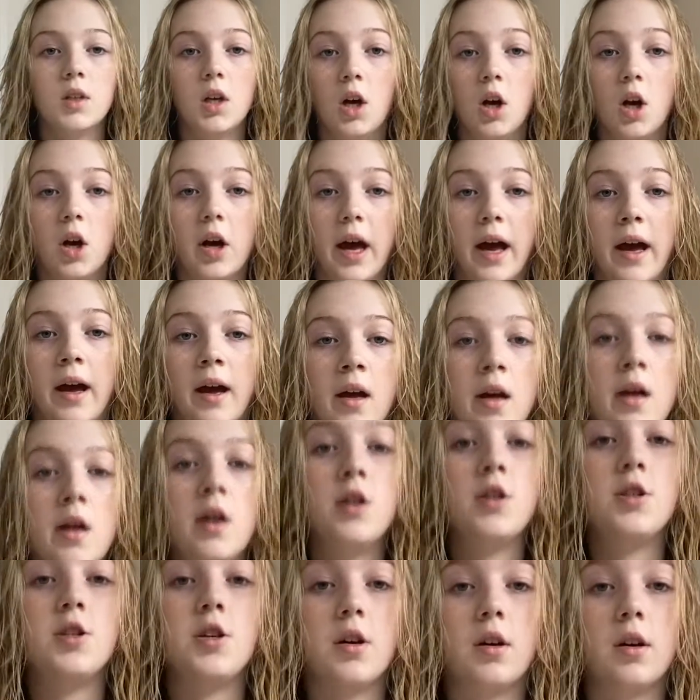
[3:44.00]
Okay,
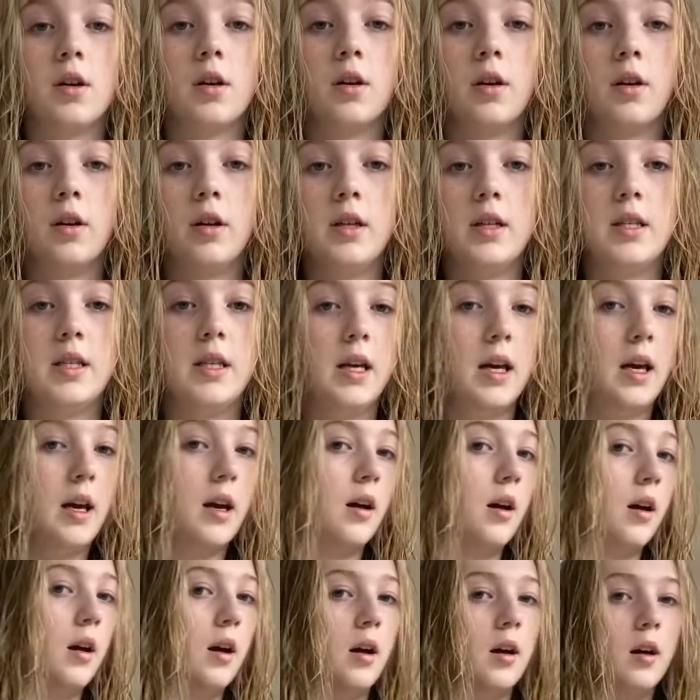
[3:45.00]
so you can clearly see
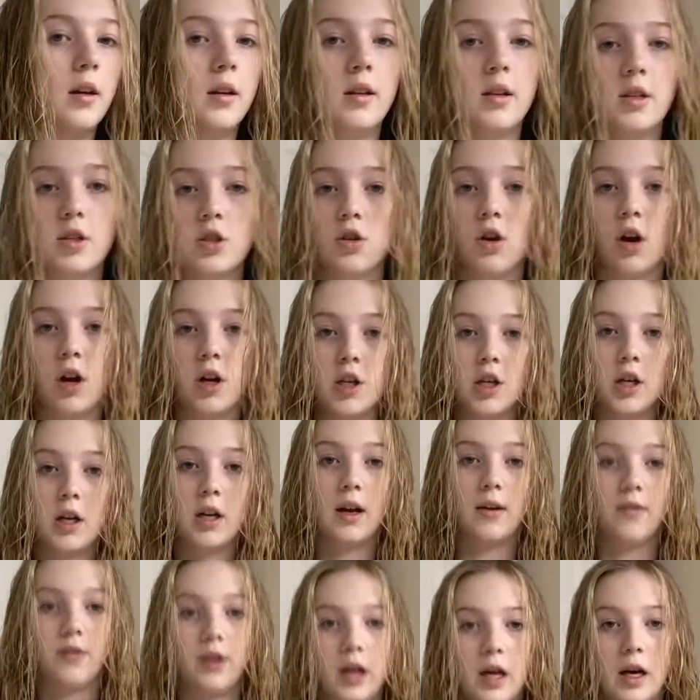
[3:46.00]
the scrunching
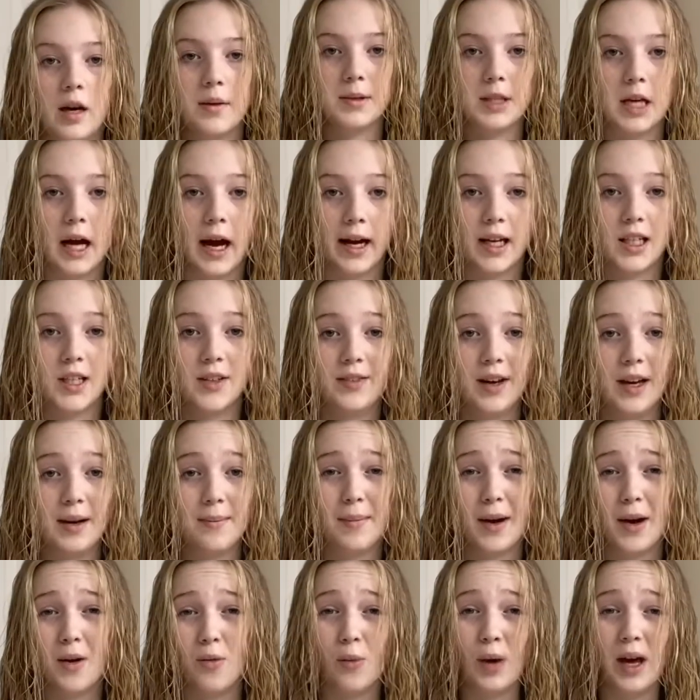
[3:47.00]
definitely helps activate
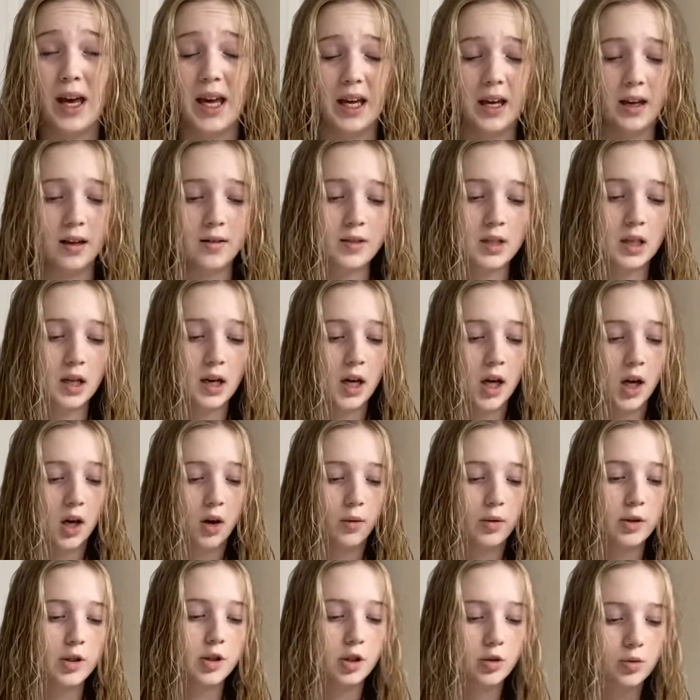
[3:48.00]
my waves,
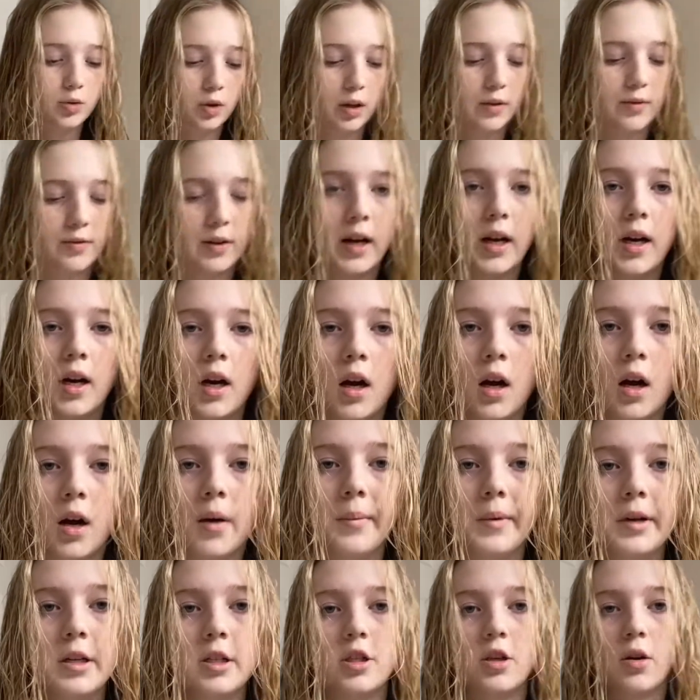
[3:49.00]
which is really fun.
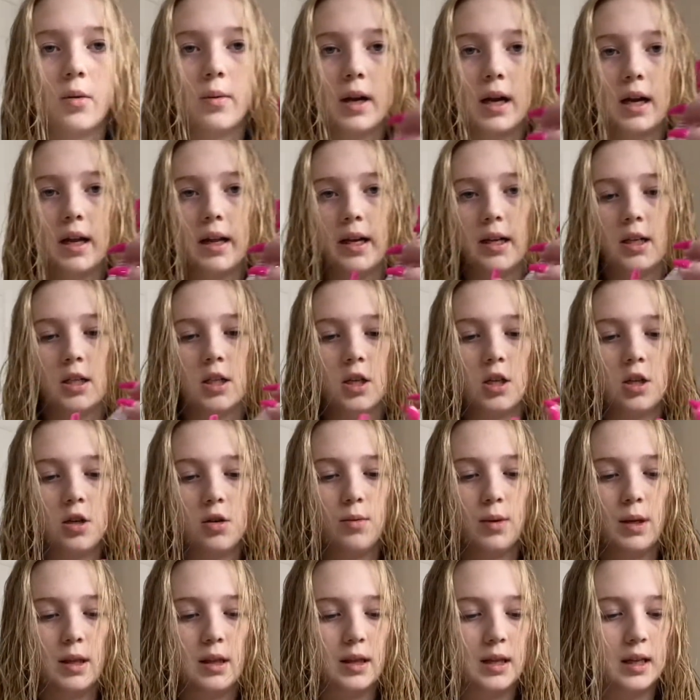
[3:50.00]
But so what I like to do
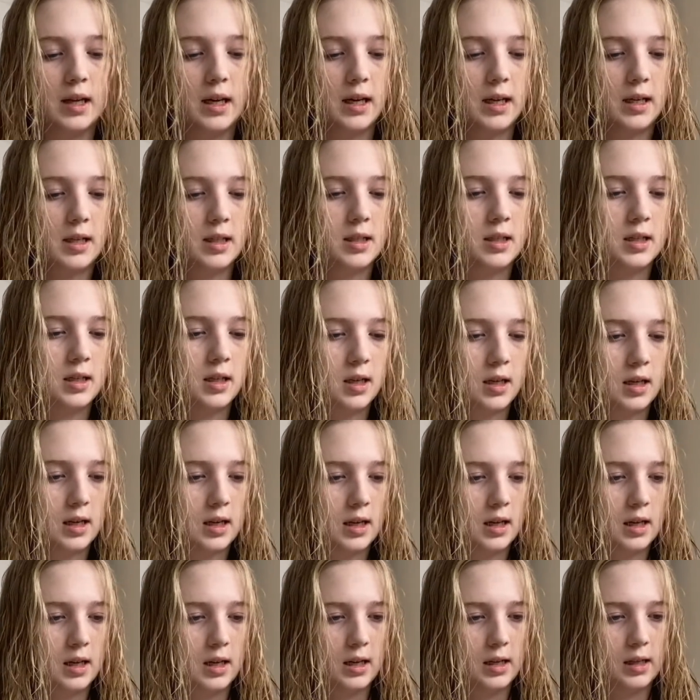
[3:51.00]
with this
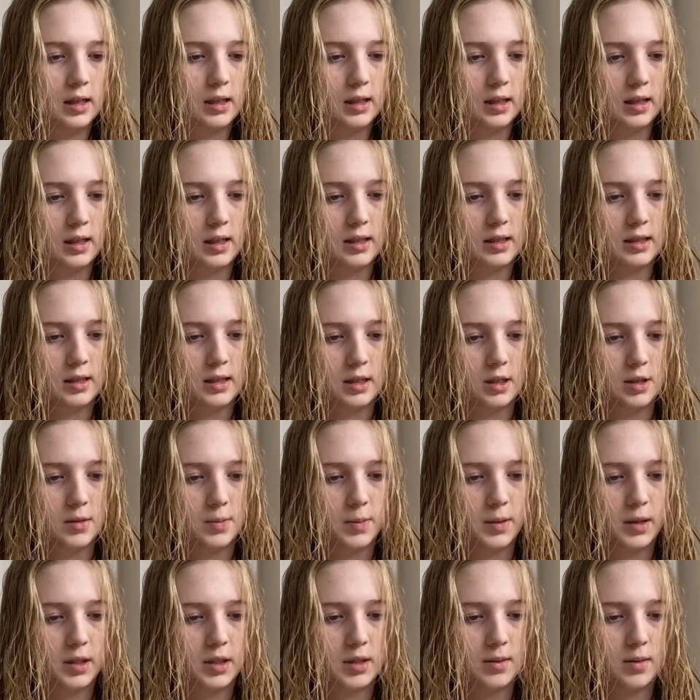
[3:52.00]
is I just
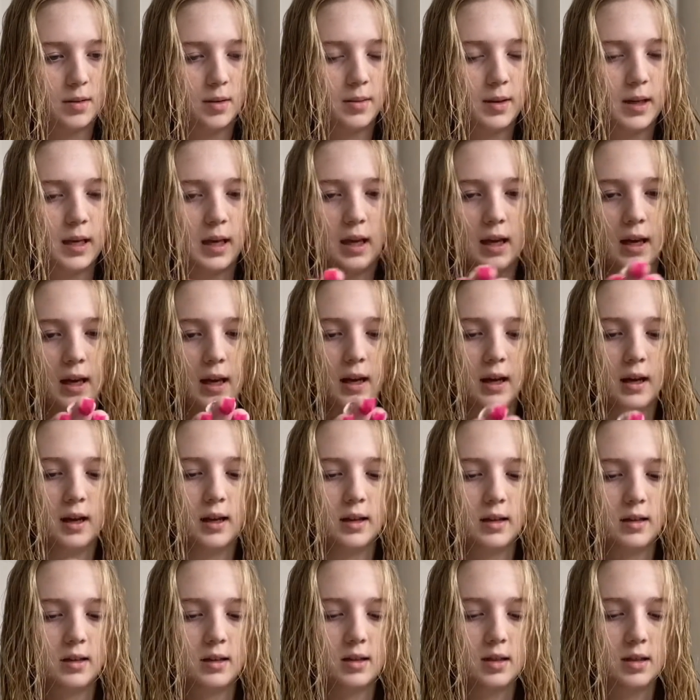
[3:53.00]
put some on my
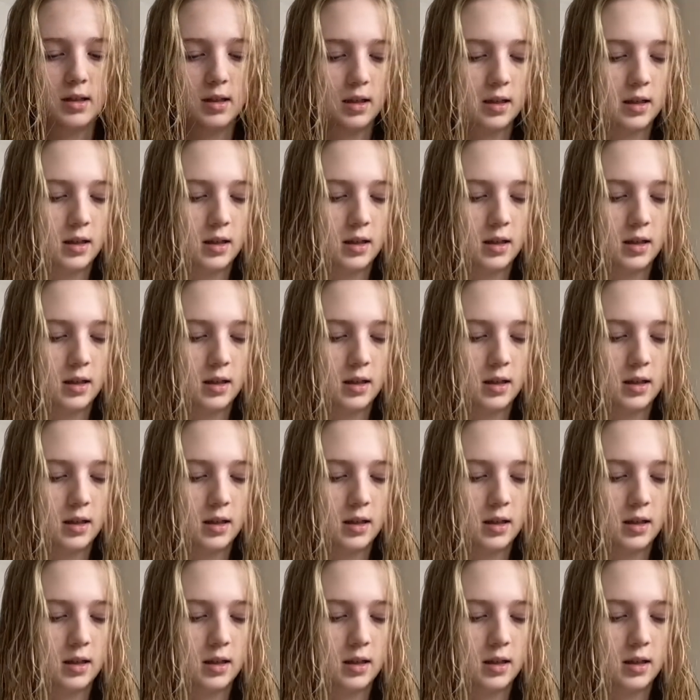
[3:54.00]
hands.